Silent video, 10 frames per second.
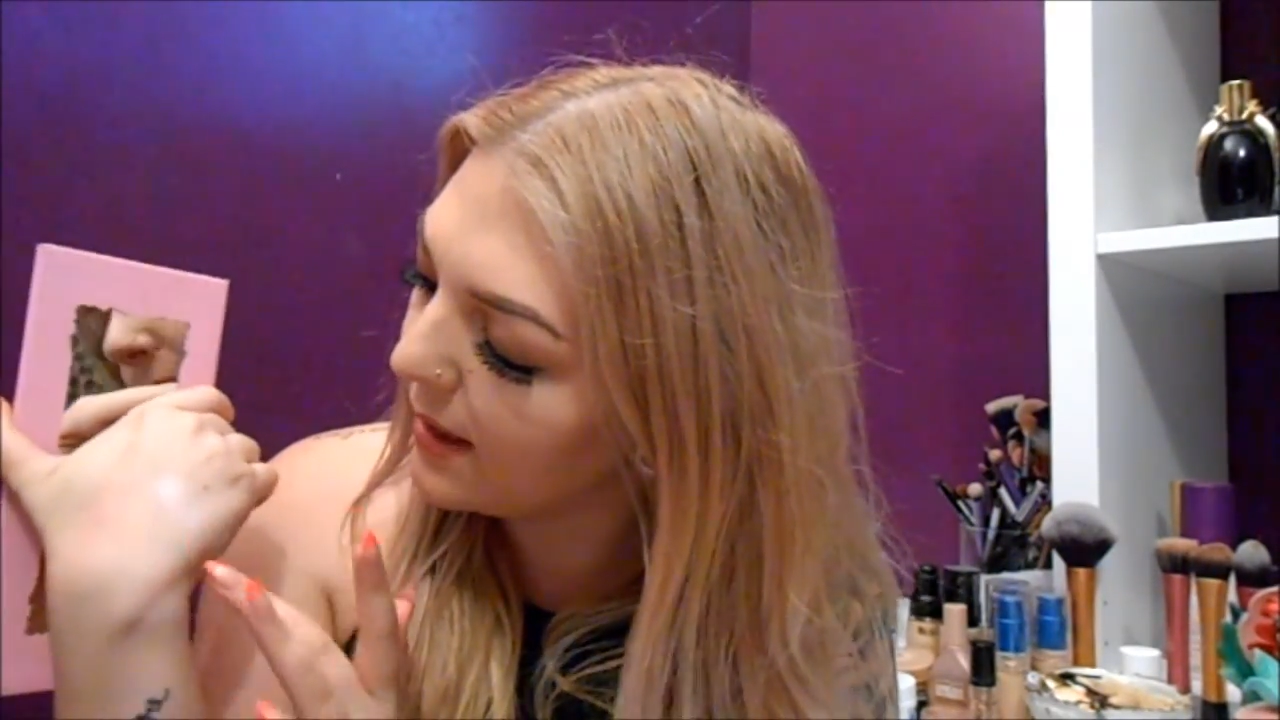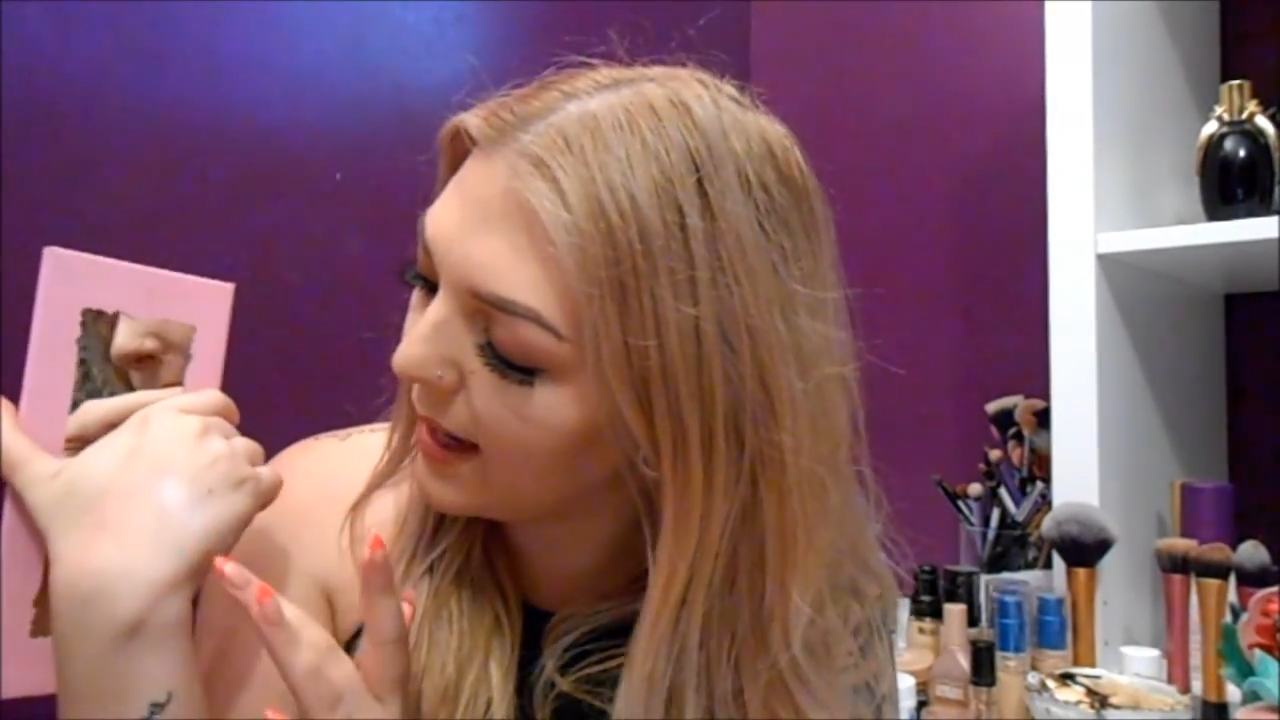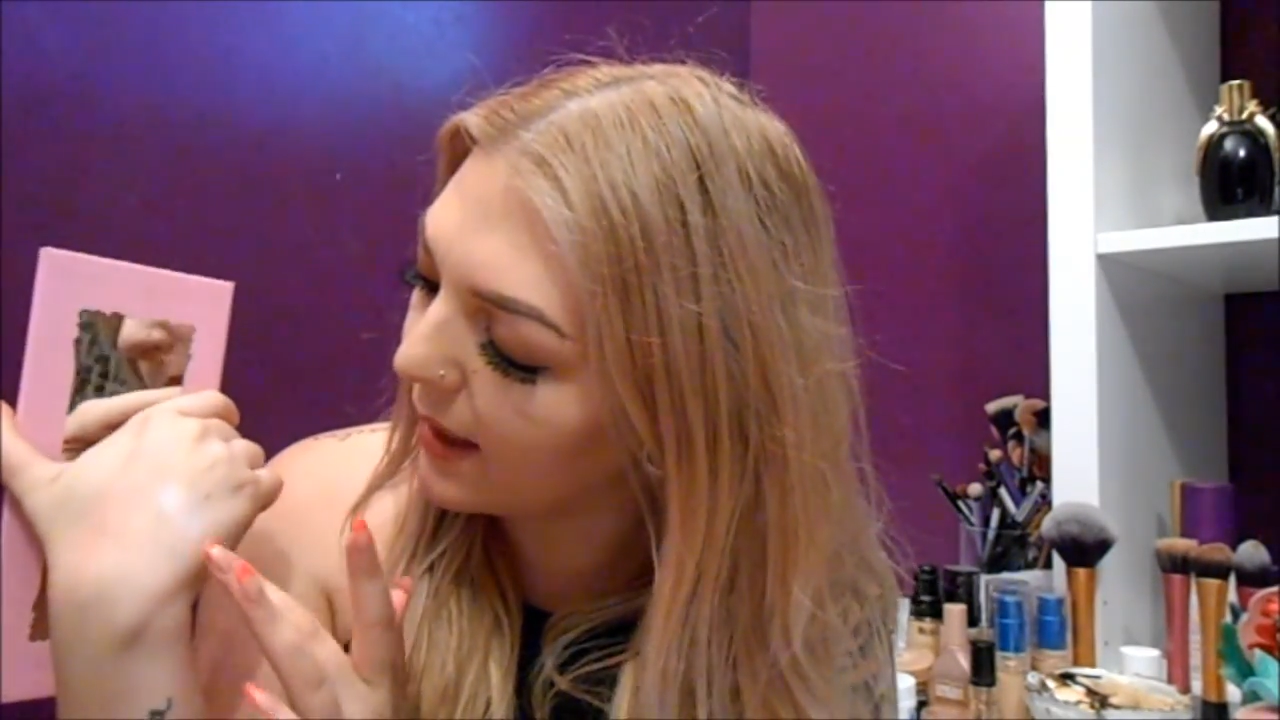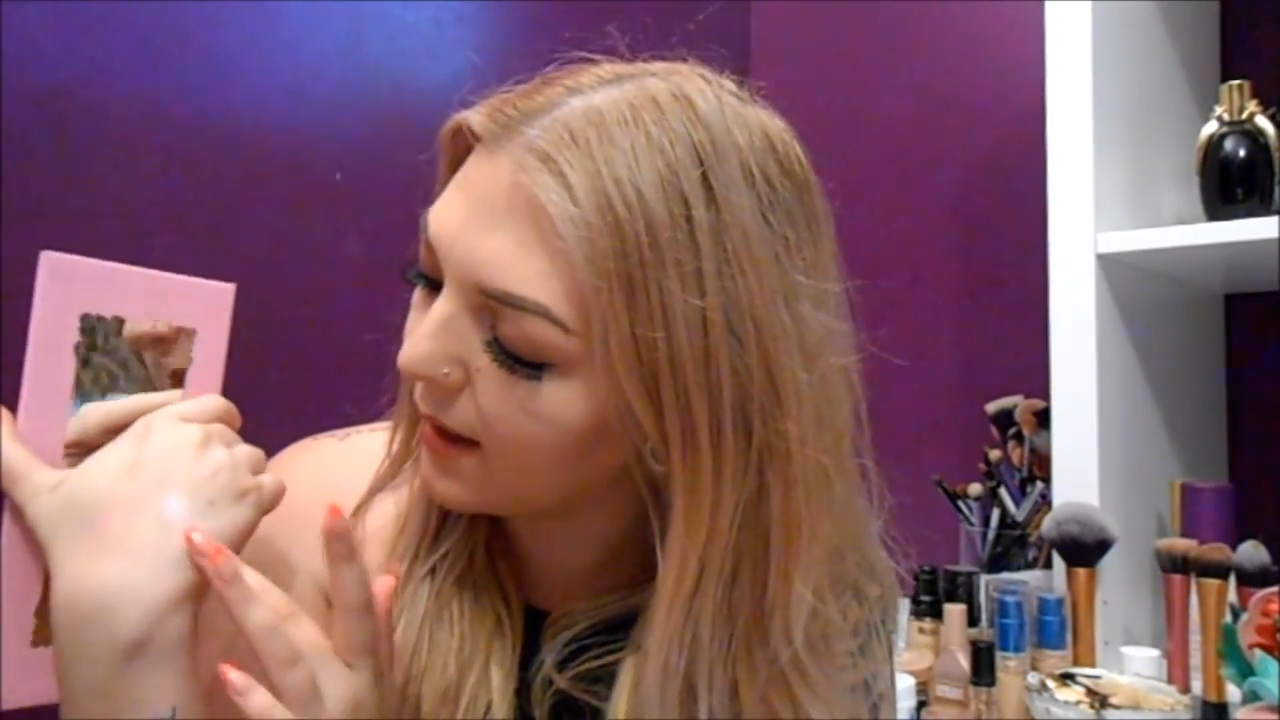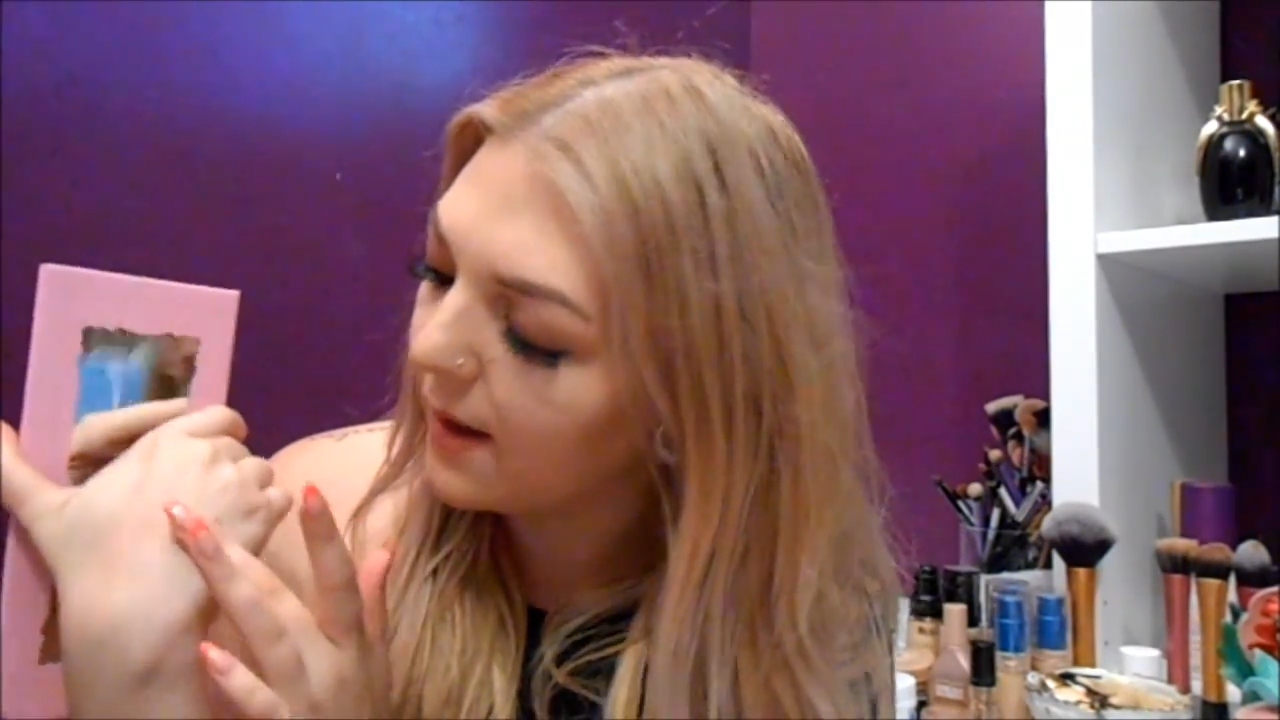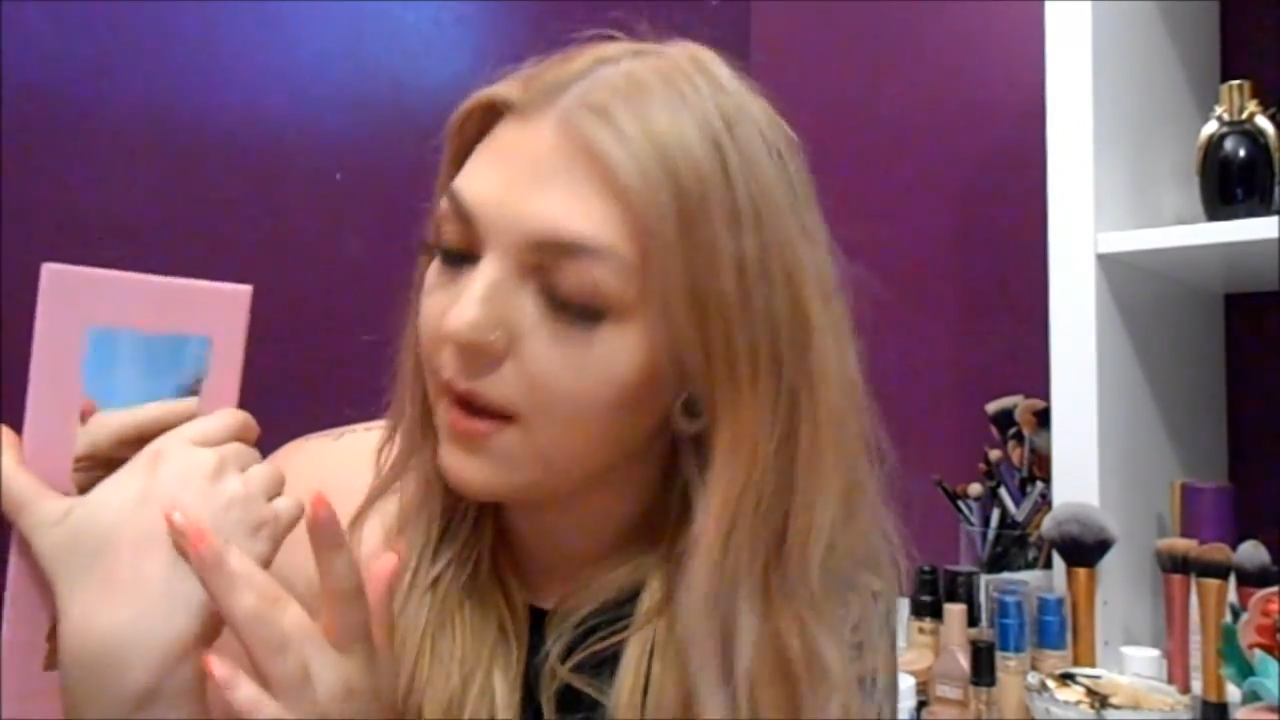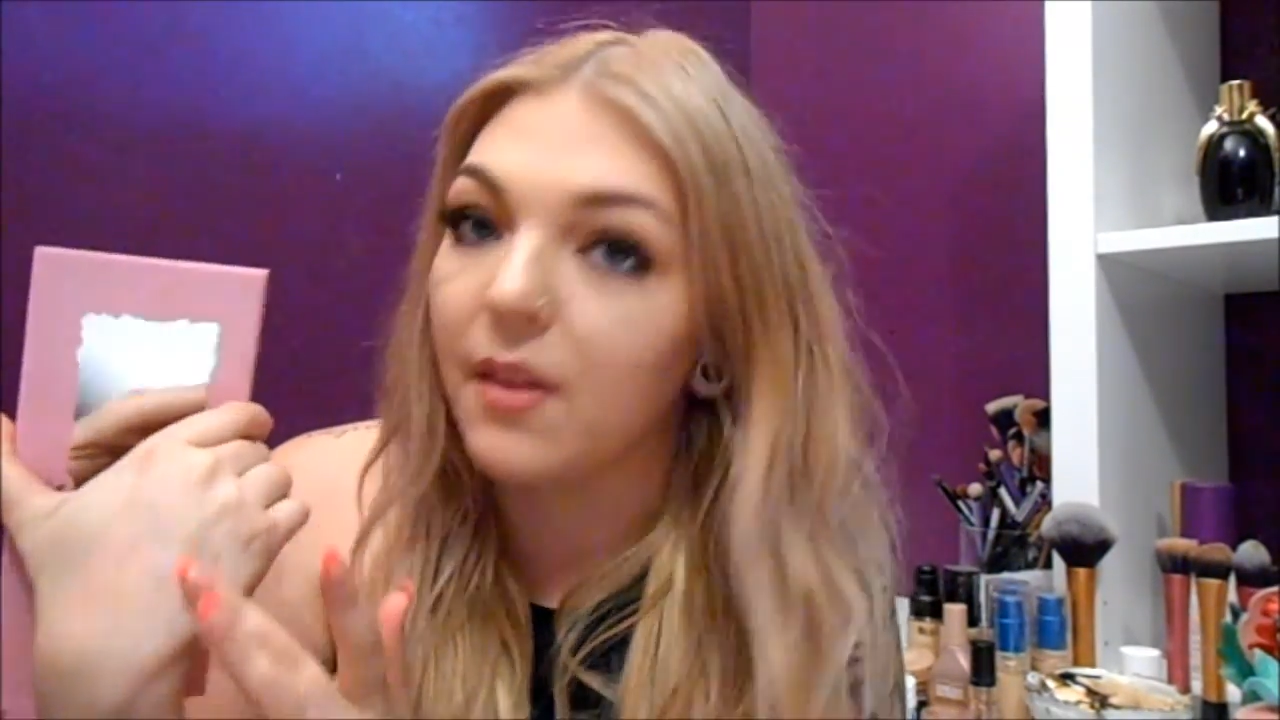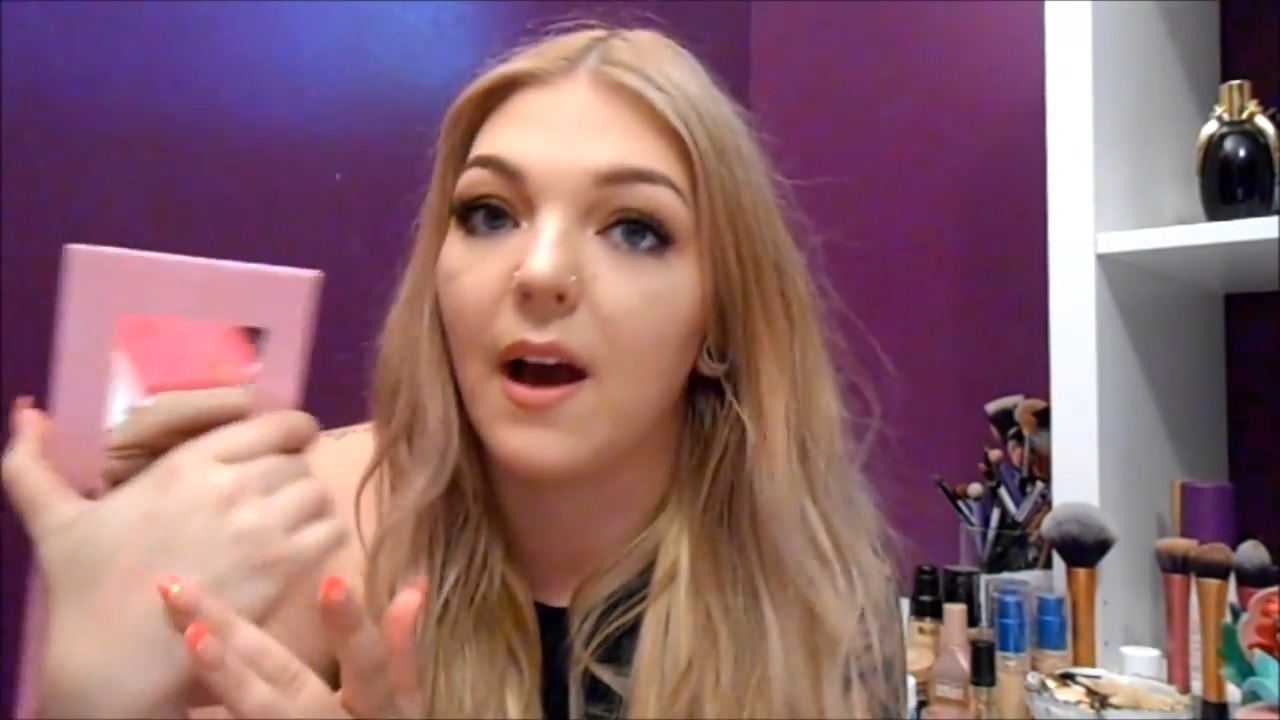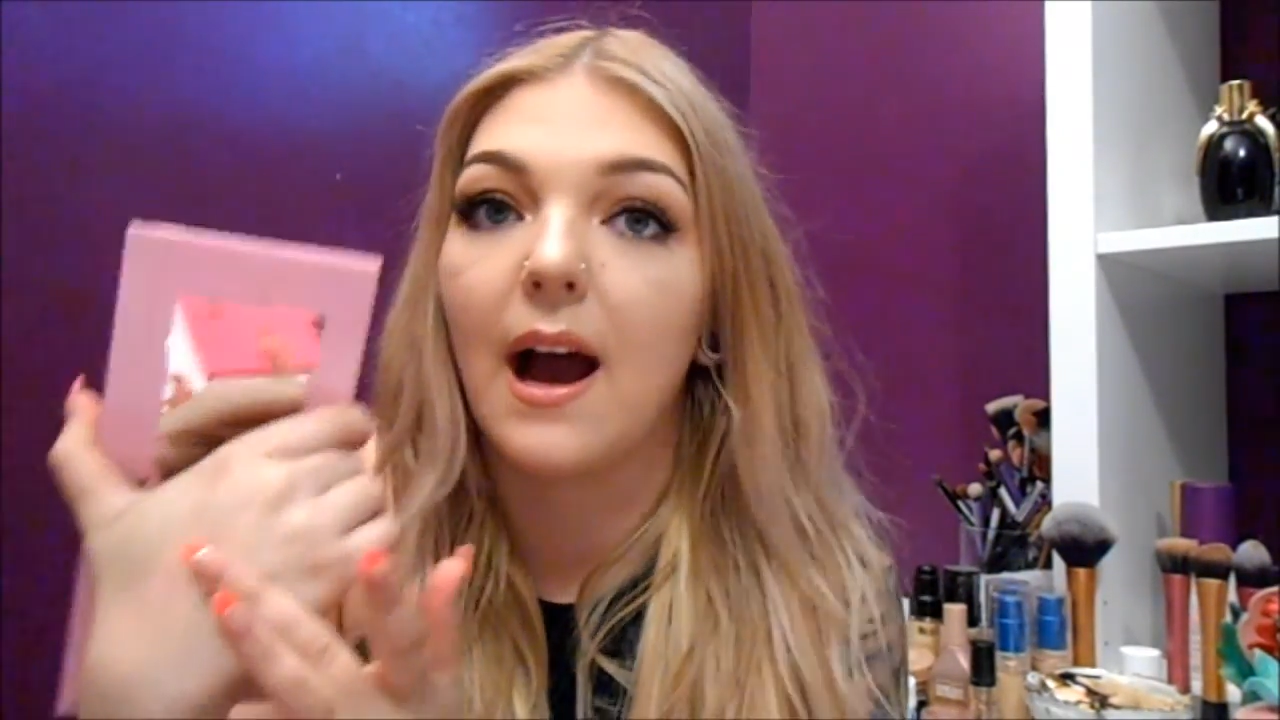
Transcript: like the